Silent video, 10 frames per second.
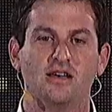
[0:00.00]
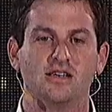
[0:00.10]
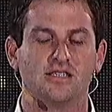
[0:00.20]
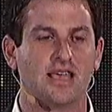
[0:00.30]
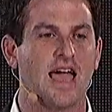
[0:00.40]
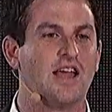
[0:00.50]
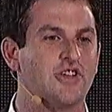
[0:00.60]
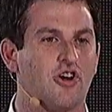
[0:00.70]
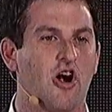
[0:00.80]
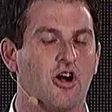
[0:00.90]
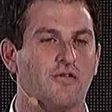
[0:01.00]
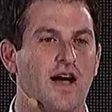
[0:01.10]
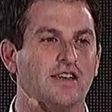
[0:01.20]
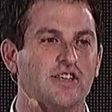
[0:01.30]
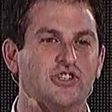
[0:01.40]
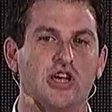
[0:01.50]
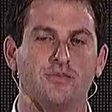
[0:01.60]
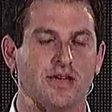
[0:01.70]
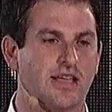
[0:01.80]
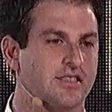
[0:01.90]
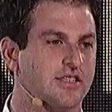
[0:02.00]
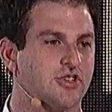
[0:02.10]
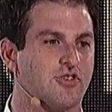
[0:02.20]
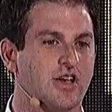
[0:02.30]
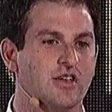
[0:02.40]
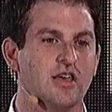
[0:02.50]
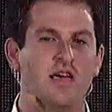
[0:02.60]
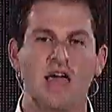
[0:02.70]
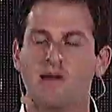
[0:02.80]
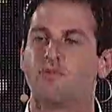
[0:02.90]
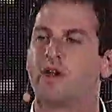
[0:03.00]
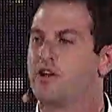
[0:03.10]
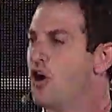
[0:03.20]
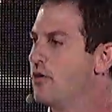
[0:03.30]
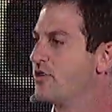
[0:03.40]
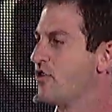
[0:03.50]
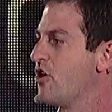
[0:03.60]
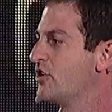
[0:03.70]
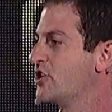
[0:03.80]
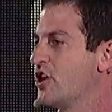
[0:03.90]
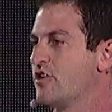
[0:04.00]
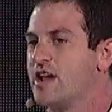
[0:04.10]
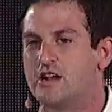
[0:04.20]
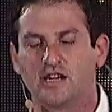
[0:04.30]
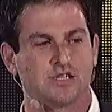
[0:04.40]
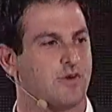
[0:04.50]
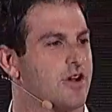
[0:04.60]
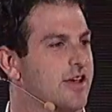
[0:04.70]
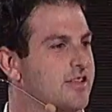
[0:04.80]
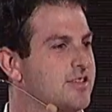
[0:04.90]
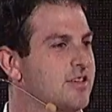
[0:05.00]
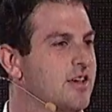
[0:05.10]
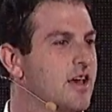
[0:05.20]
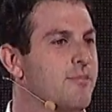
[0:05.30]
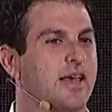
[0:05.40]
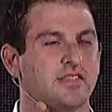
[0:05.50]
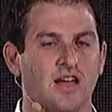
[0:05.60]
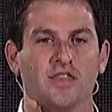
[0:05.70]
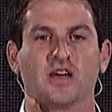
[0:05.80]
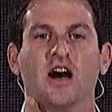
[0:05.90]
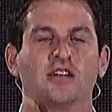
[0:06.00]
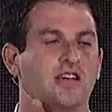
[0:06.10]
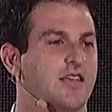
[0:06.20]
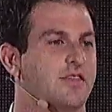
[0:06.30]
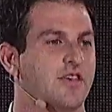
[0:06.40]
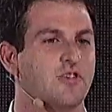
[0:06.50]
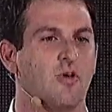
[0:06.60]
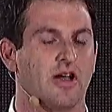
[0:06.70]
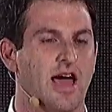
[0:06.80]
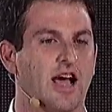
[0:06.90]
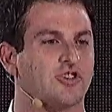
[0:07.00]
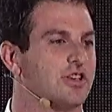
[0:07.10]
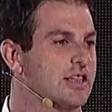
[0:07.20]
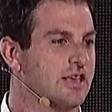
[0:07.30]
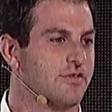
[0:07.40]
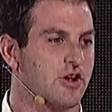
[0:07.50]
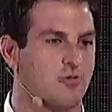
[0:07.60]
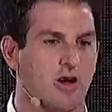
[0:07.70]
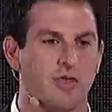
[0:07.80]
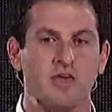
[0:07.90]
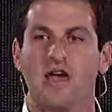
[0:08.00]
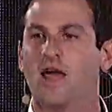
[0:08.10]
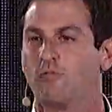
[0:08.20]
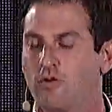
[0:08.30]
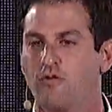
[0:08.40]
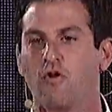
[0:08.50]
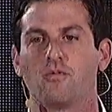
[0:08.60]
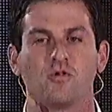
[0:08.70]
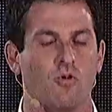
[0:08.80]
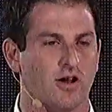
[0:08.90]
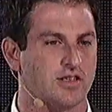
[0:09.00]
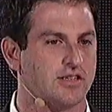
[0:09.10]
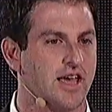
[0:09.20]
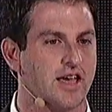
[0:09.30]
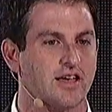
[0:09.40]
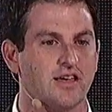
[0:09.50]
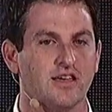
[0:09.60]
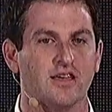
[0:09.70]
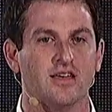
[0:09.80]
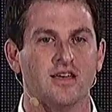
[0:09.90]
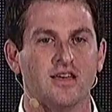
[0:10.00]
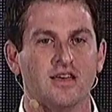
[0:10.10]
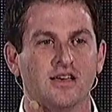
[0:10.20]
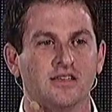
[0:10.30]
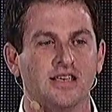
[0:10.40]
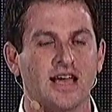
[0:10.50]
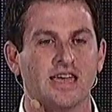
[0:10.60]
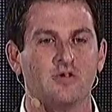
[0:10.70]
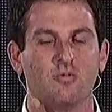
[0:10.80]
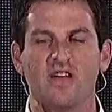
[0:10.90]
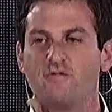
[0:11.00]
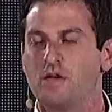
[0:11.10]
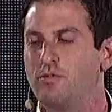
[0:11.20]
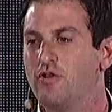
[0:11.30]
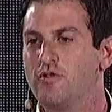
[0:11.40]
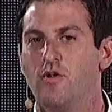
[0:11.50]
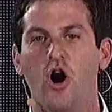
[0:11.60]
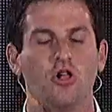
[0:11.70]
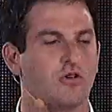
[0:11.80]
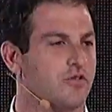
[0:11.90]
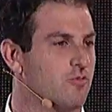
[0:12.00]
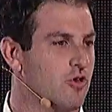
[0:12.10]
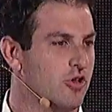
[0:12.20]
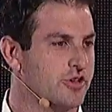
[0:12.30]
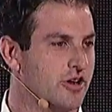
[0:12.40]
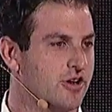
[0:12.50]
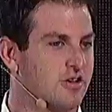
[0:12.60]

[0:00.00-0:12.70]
scan your RFID chip against the screen, and bring home your own curated experience based on the content that you want to actually leave here with and what form you want it to take. Second, we have people from all over the world here.